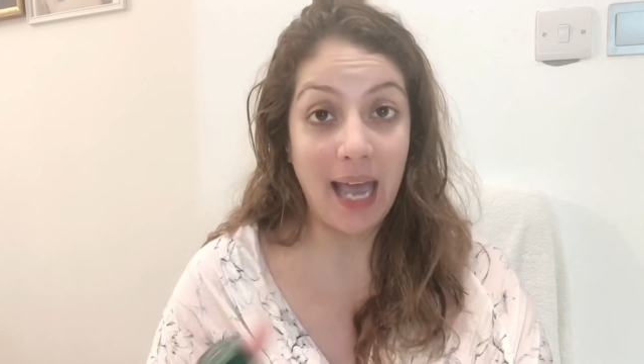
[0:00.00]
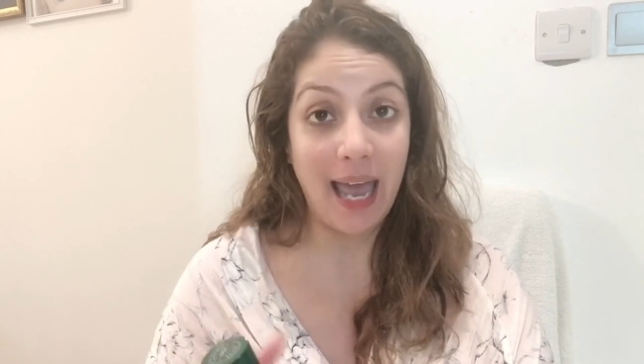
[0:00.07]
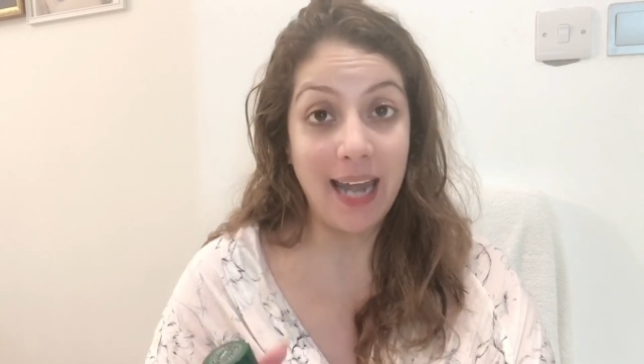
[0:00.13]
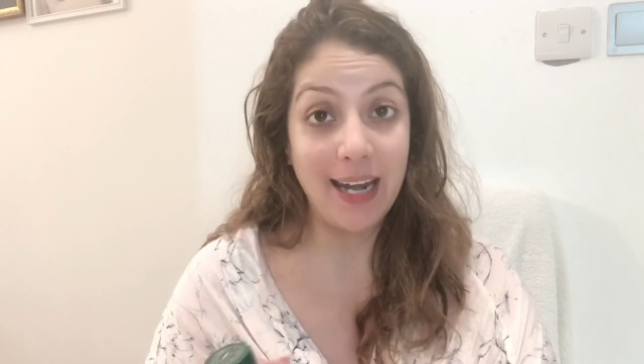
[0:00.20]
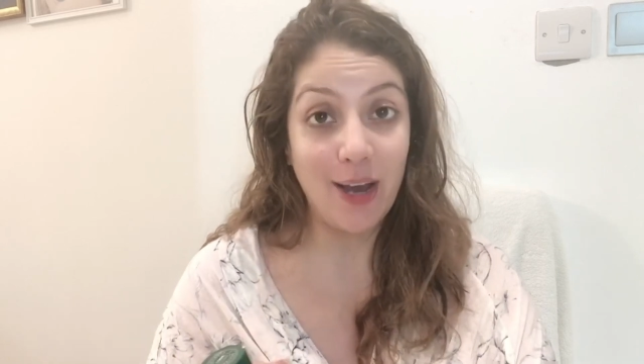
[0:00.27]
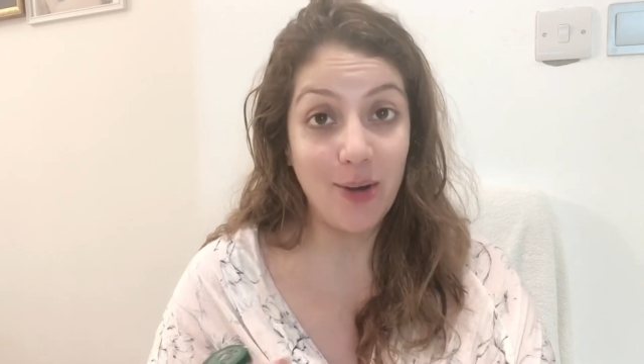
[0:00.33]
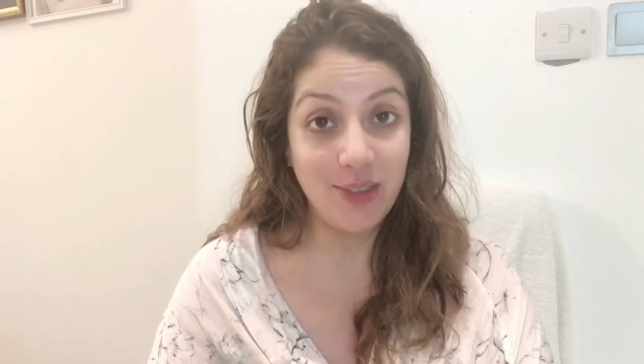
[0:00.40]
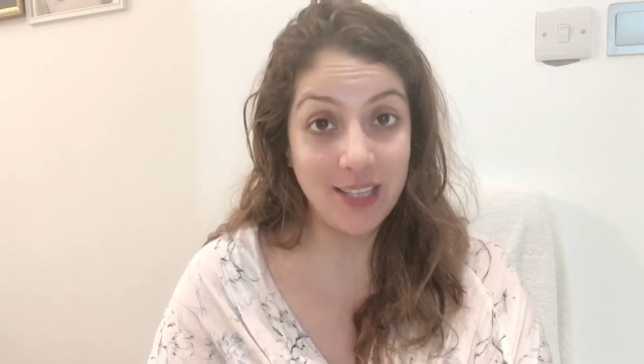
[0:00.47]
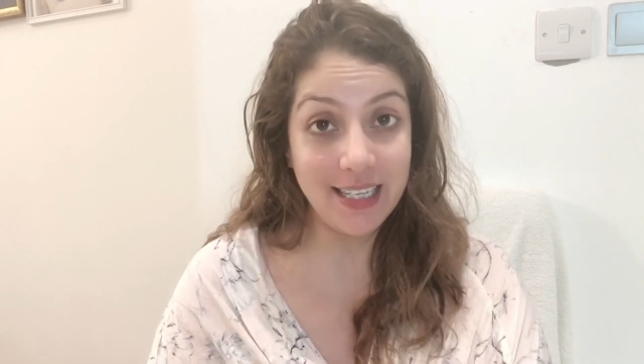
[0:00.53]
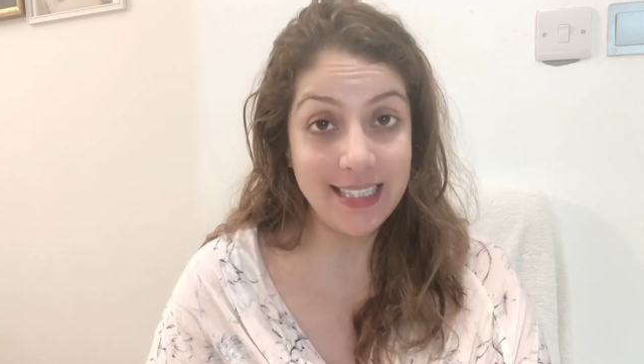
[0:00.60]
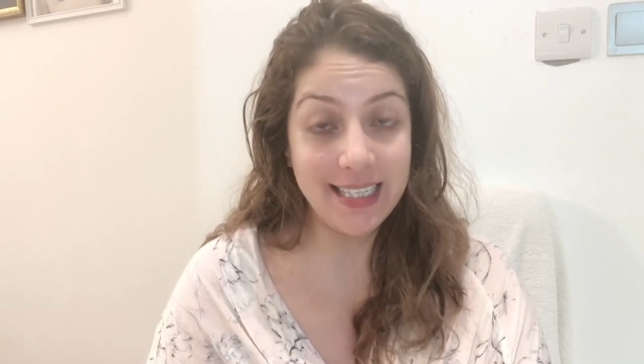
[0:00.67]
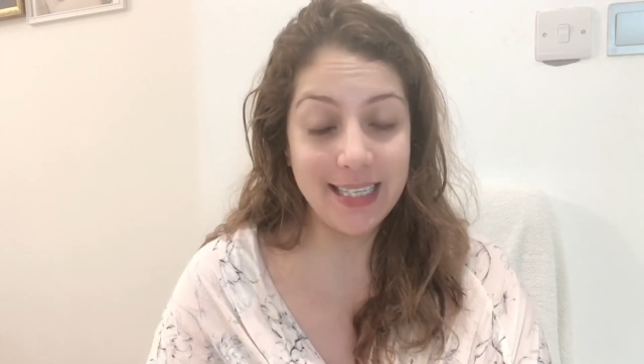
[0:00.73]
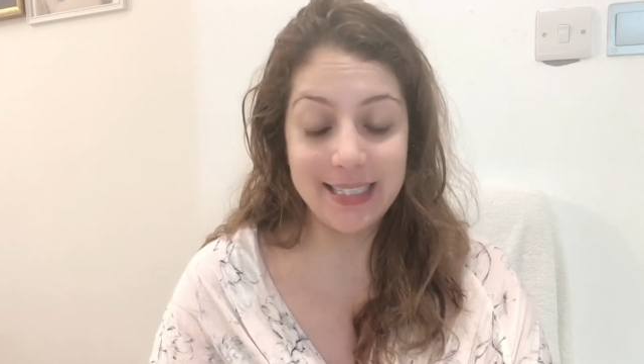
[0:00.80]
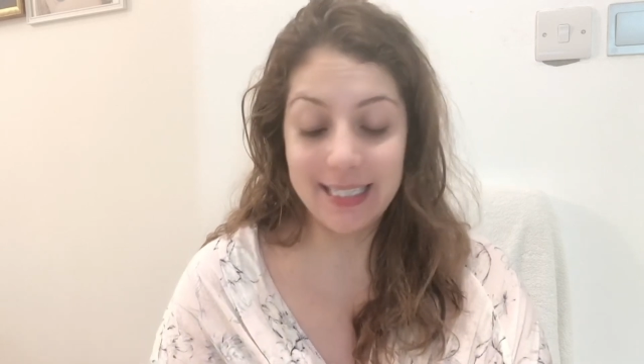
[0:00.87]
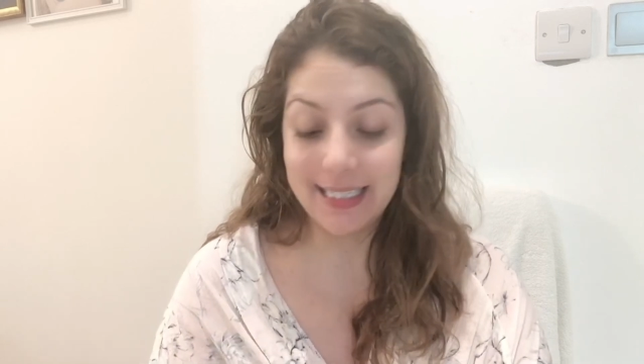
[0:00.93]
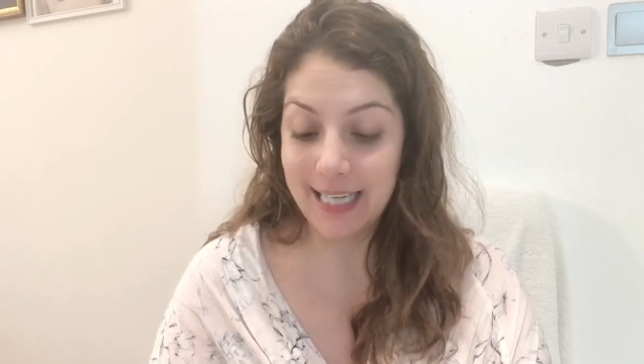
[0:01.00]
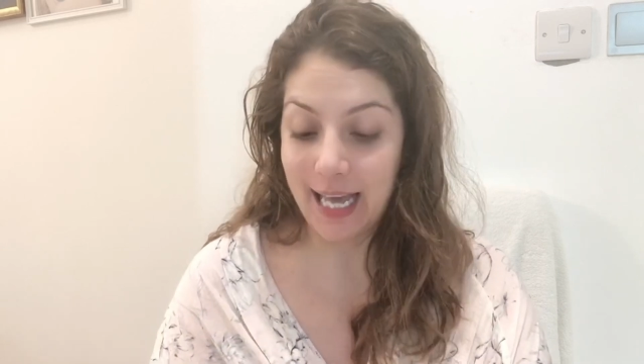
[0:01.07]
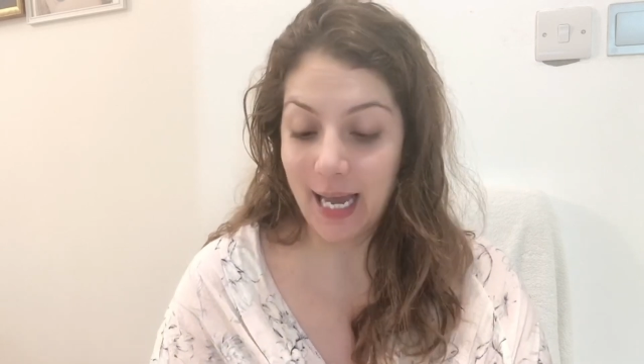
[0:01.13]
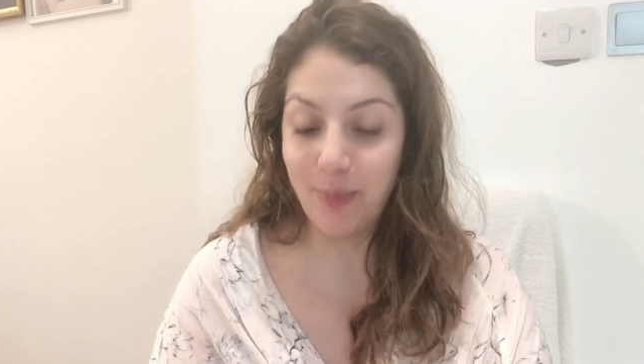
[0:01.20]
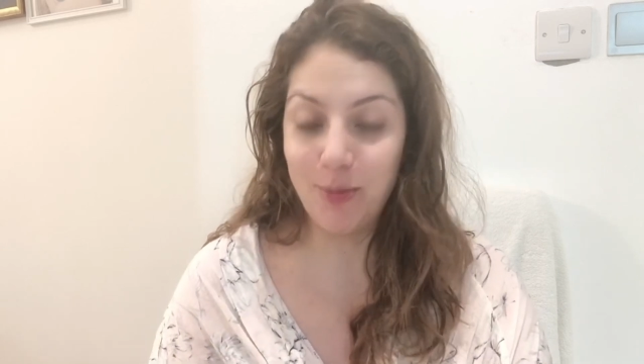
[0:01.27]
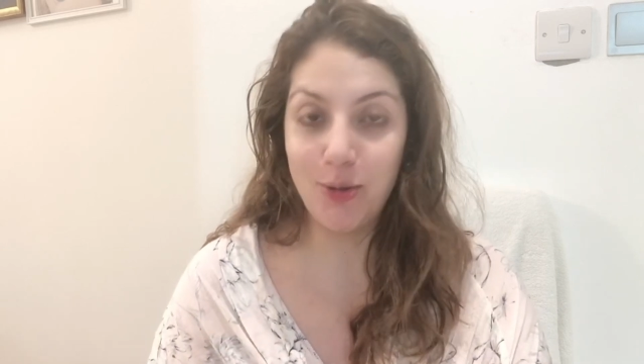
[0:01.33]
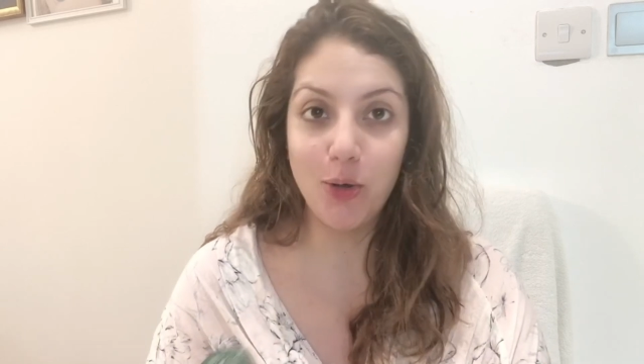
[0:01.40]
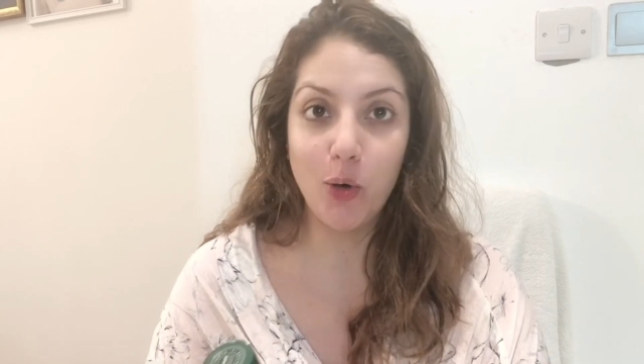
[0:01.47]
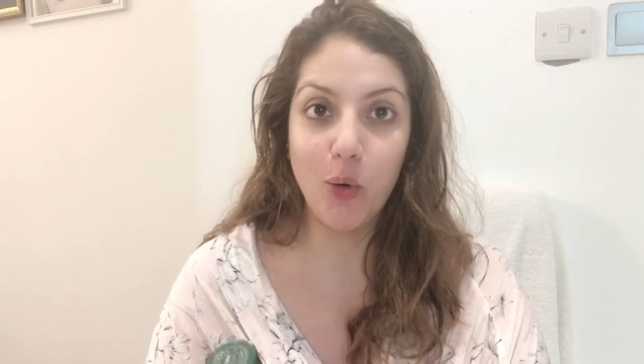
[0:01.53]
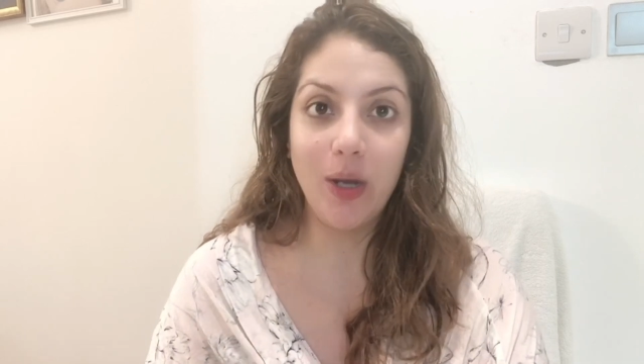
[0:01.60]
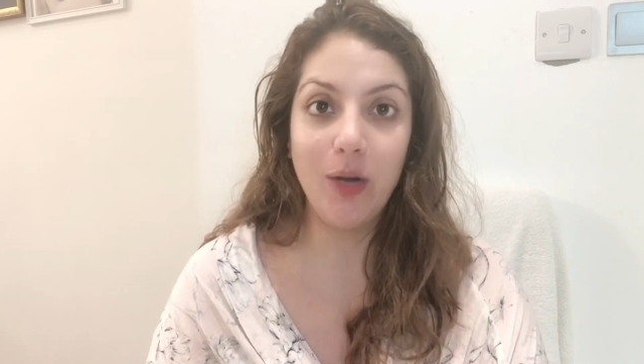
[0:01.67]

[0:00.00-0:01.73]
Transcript: and now this is the time to go